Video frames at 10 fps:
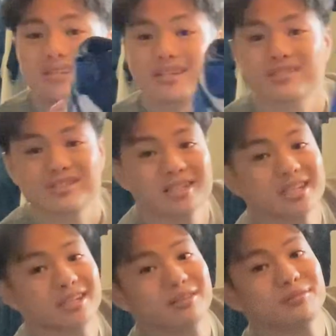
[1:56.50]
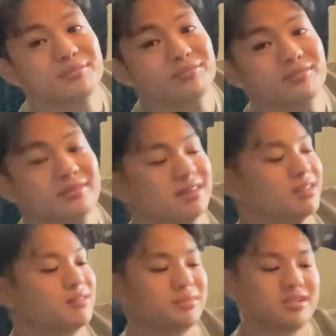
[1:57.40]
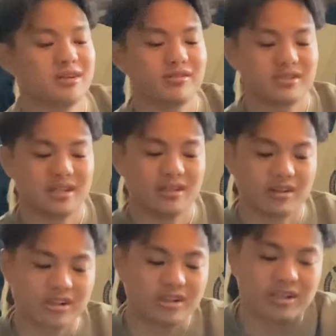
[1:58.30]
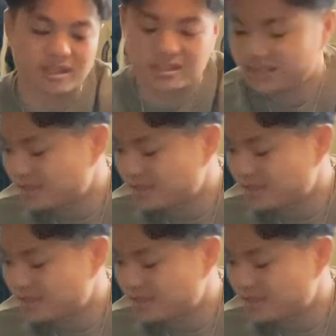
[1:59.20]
tell, I just cleaned them. The toes and heel are cooked.